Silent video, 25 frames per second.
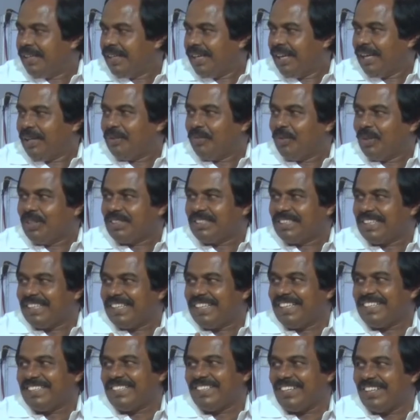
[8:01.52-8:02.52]
and once they
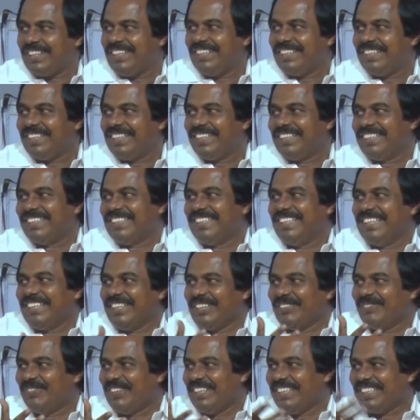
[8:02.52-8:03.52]
get trained, they
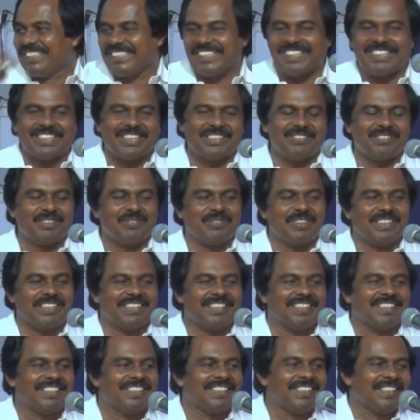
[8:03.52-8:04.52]
are being taken away by
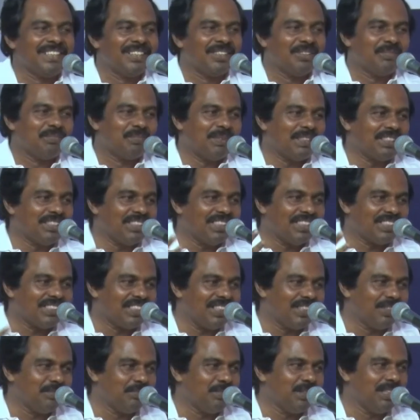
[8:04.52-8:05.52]
the
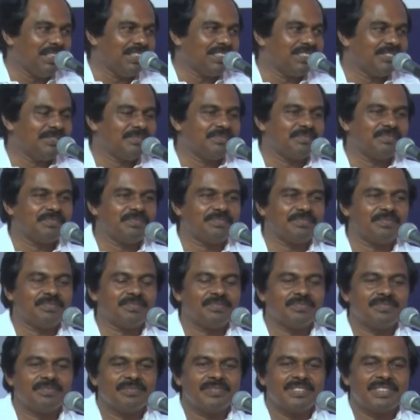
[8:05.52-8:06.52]
multinational companies
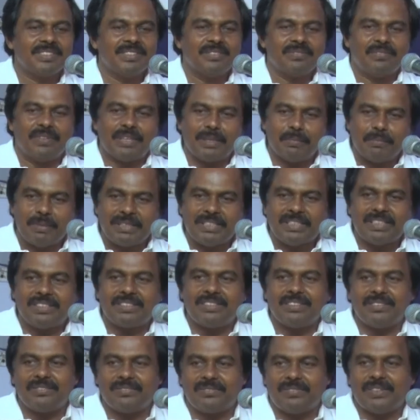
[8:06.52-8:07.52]
for a
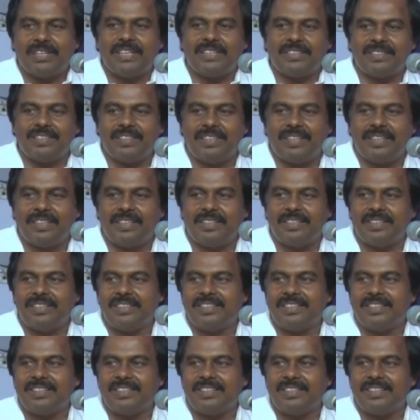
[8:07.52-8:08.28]
better, fair